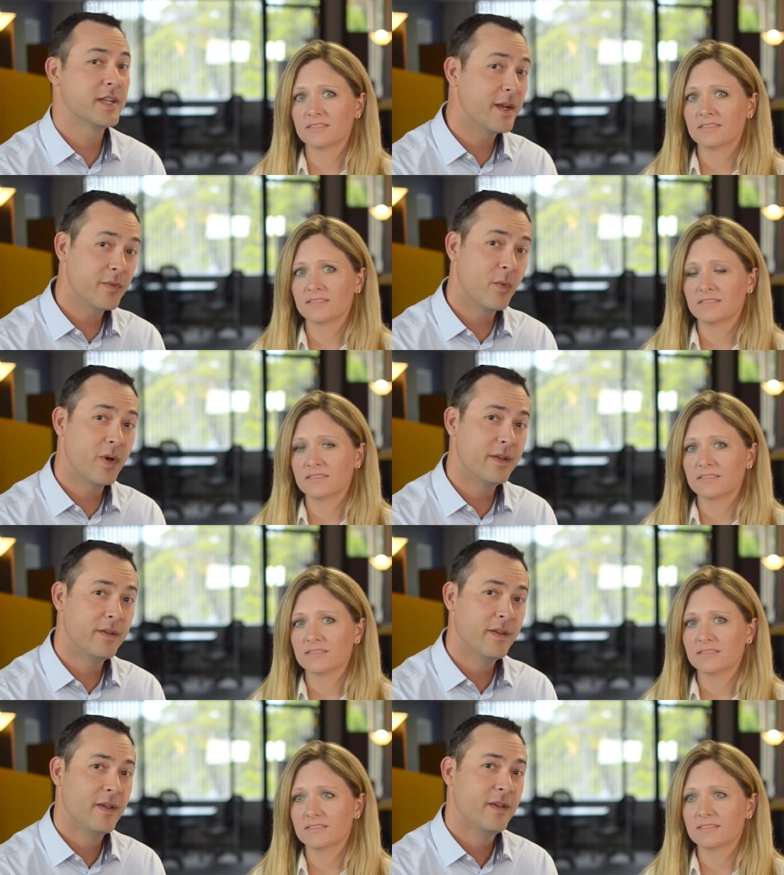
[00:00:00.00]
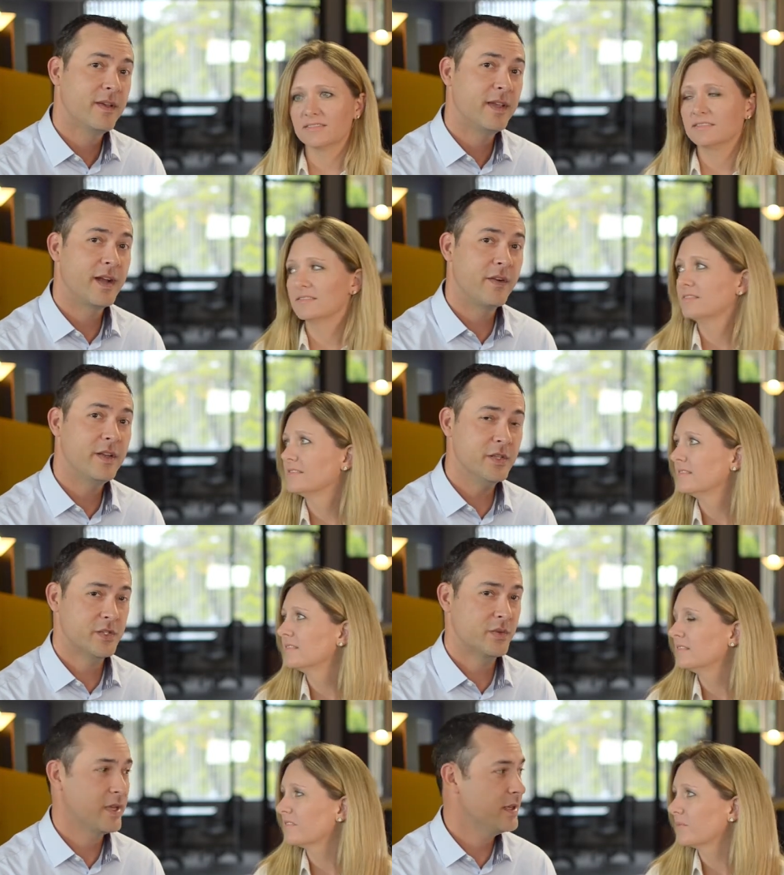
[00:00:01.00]
Speaker 1: and everyone in our
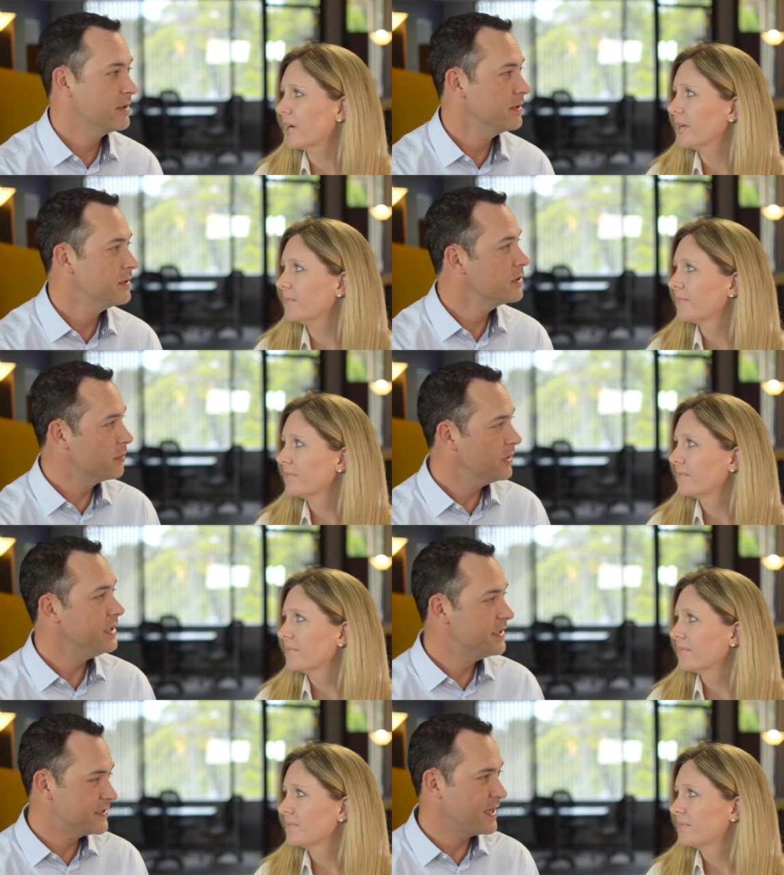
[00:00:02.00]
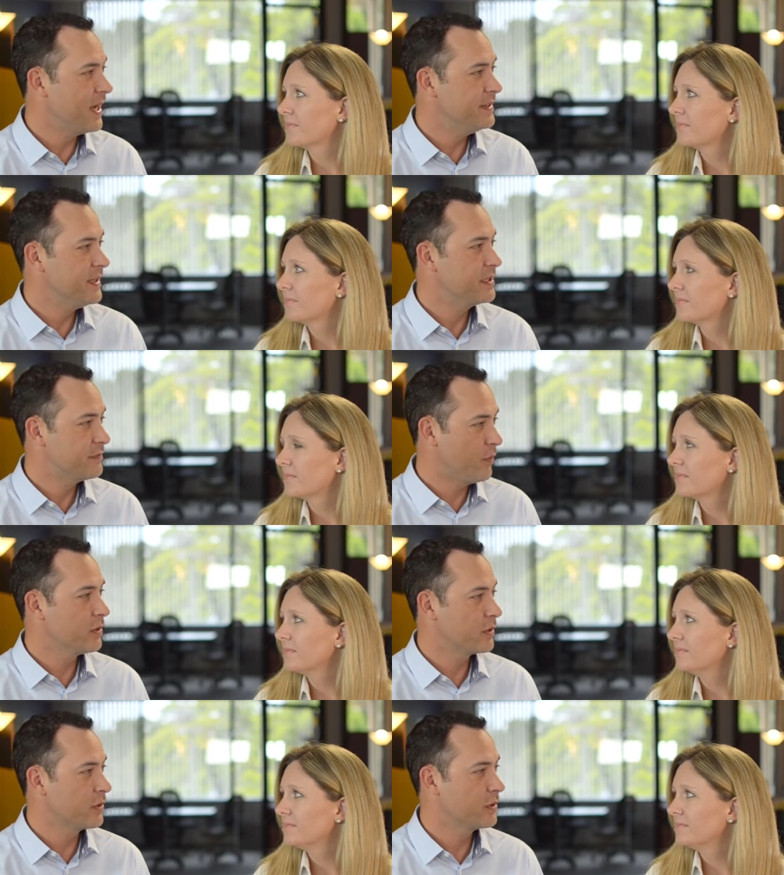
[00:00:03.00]
industry right. to really design things for
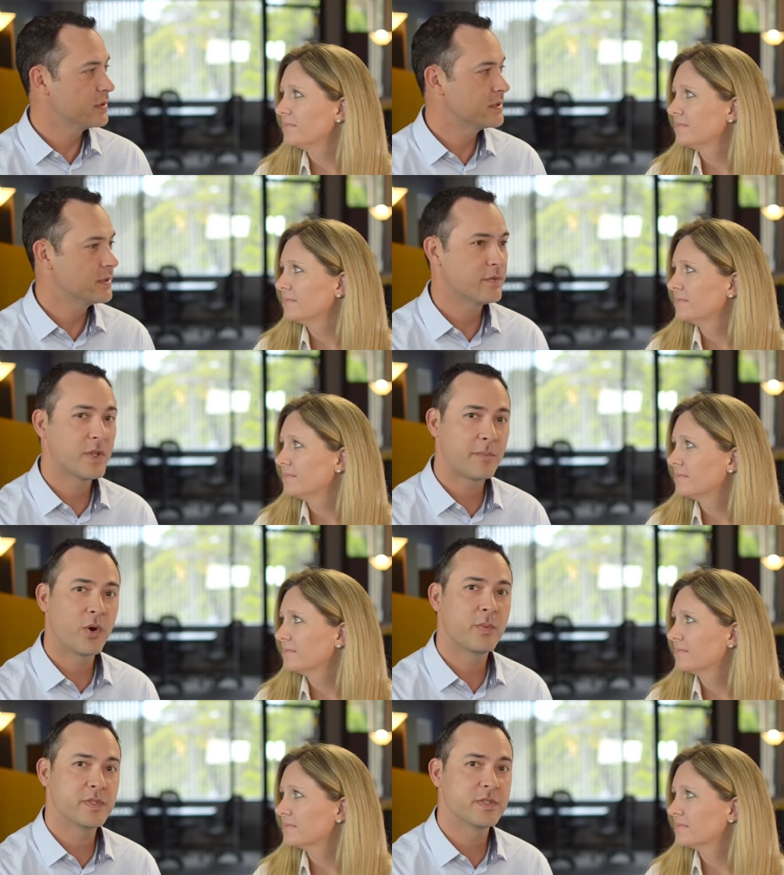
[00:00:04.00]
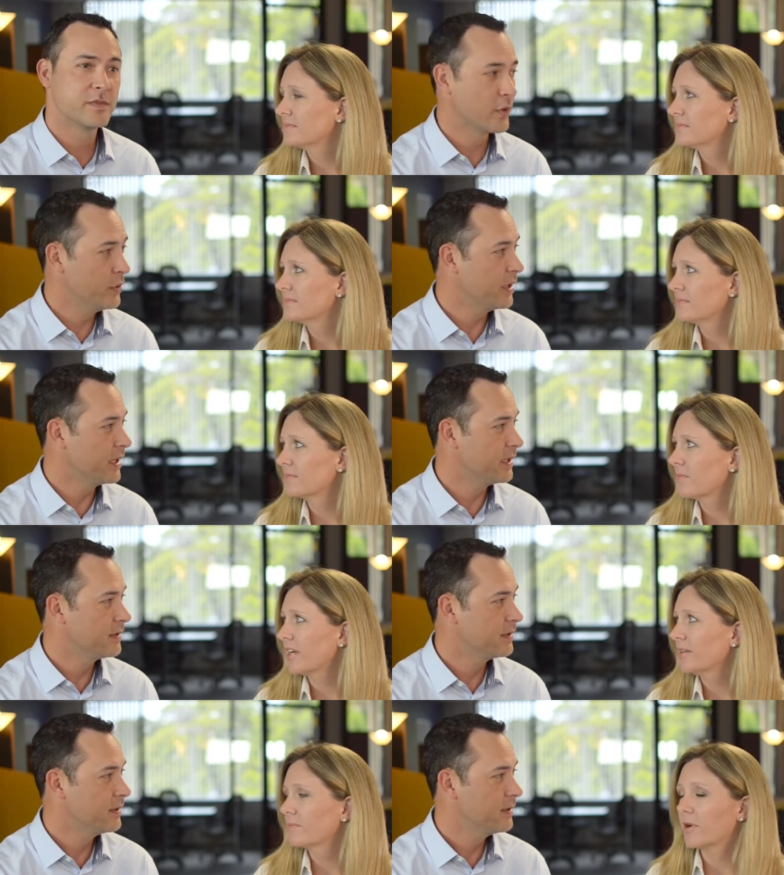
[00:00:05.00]
learners for the purpose of learning.
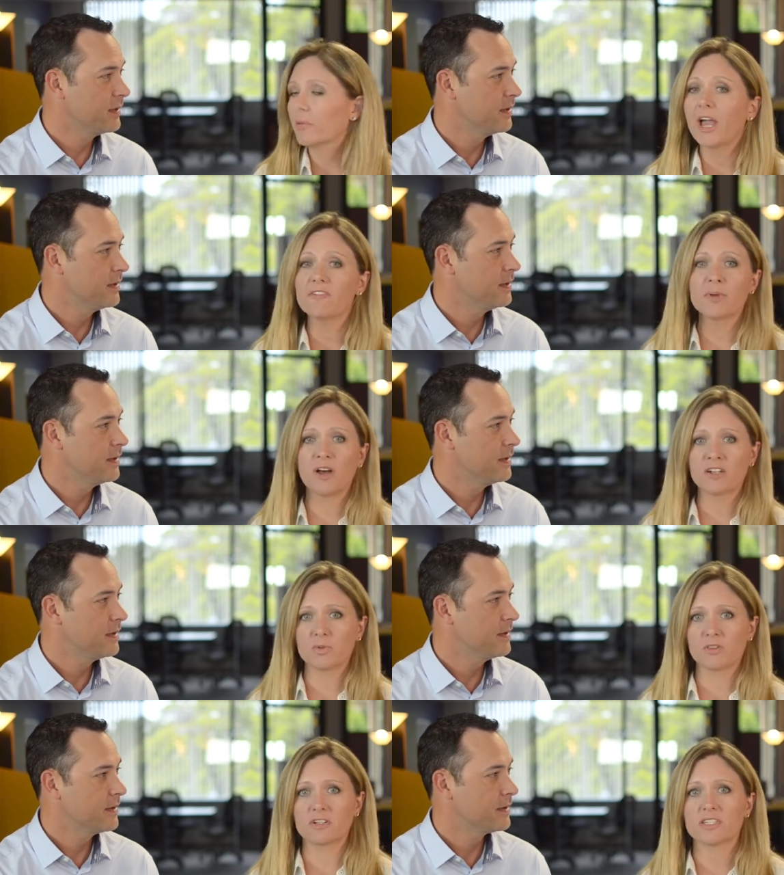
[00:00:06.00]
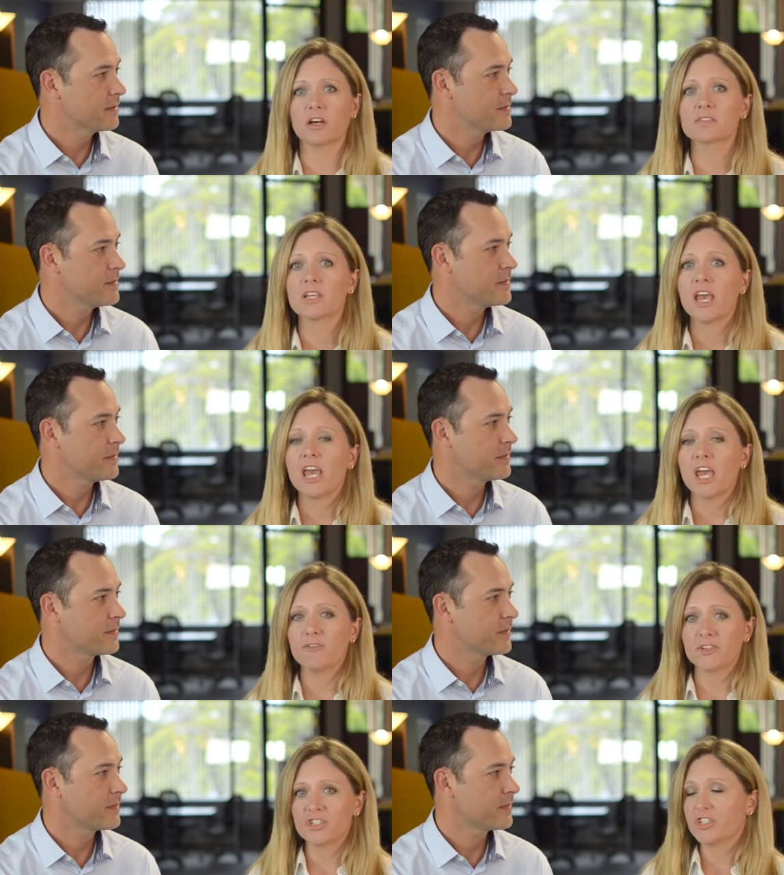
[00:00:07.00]
Right,
Speaker 2: right. We have to be honest with ourselves. If
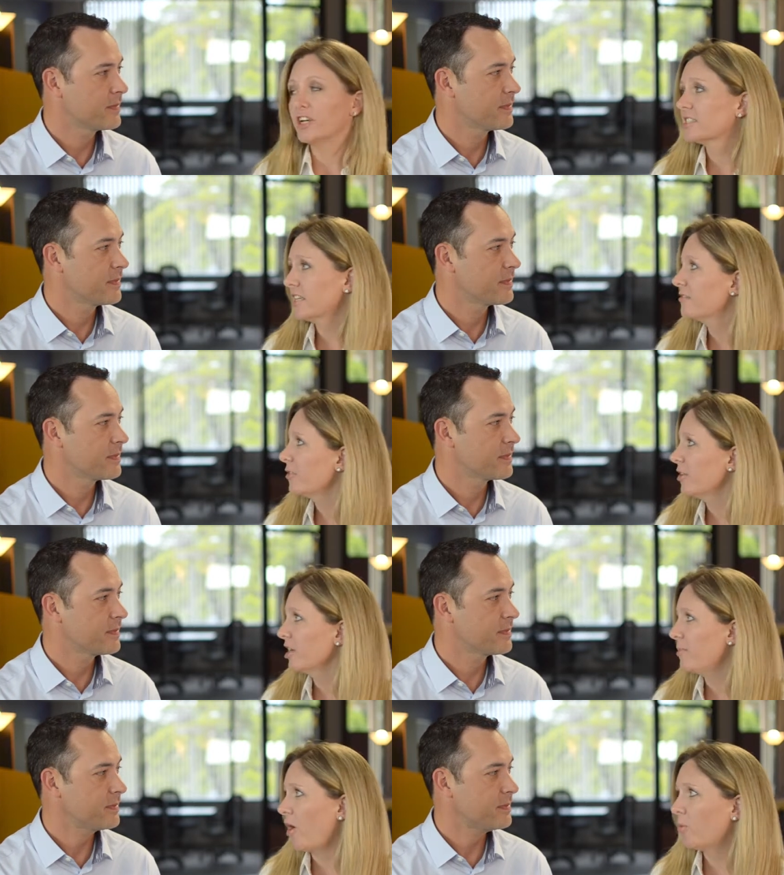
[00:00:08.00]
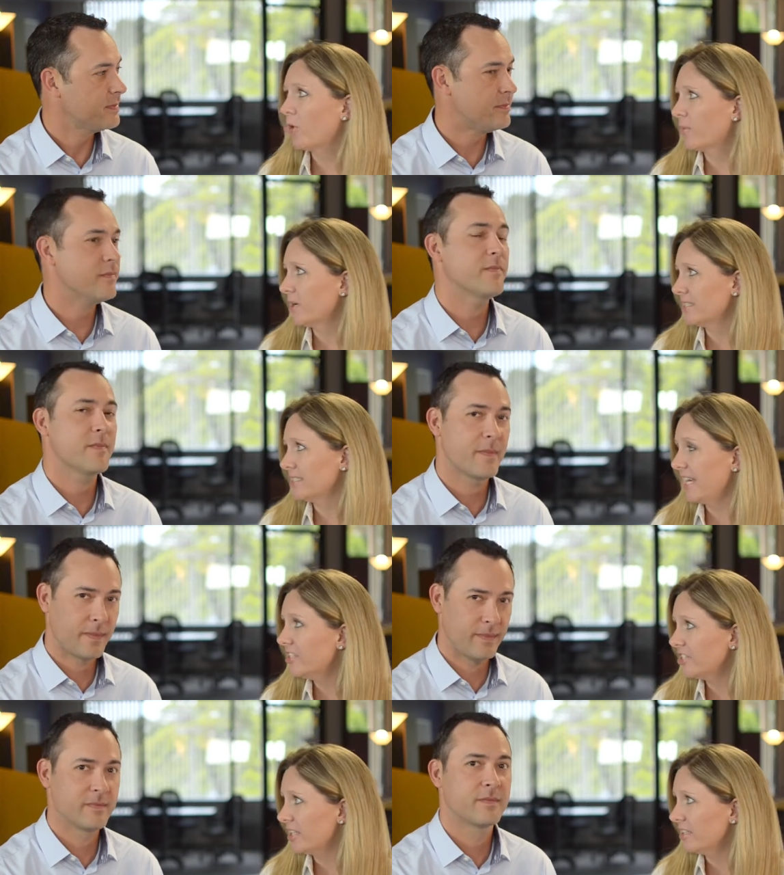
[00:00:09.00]
it's just converting a PowerPoint
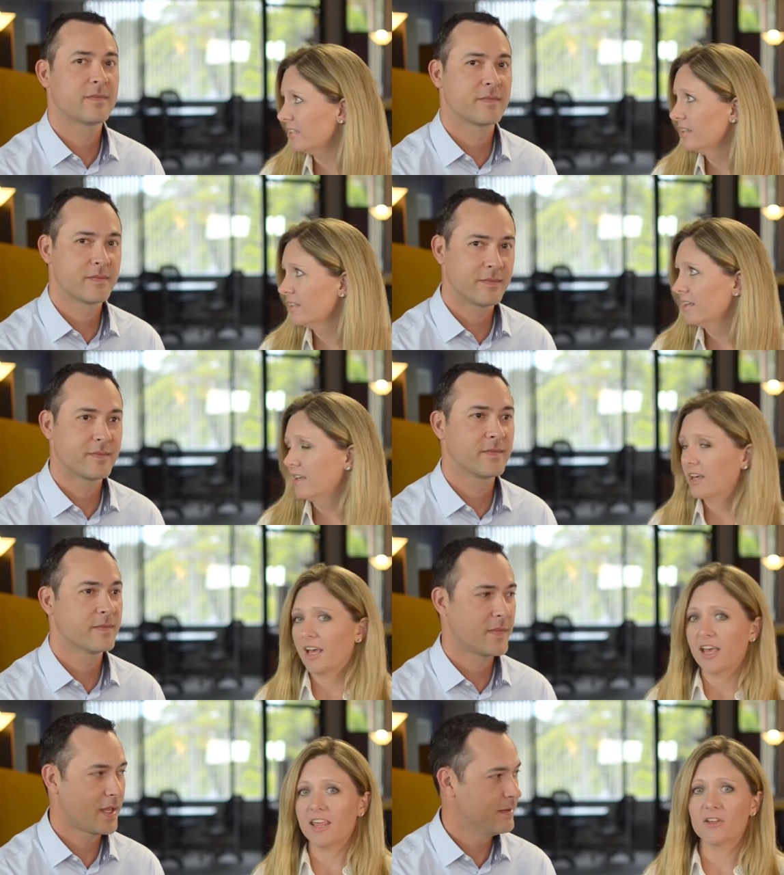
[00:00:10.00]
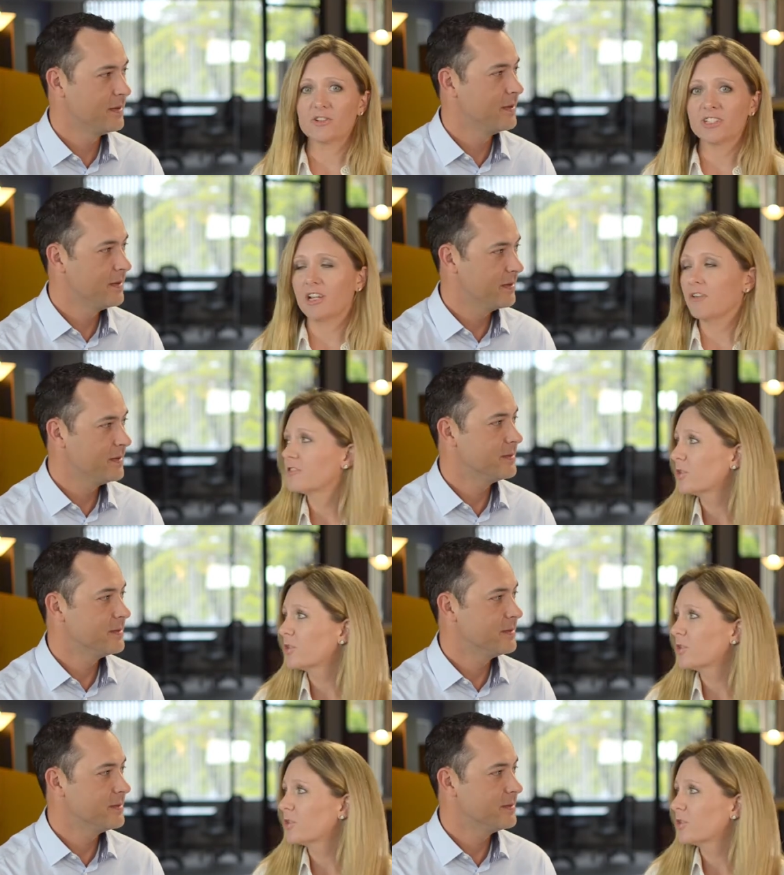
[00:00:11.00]
presentation, there's enough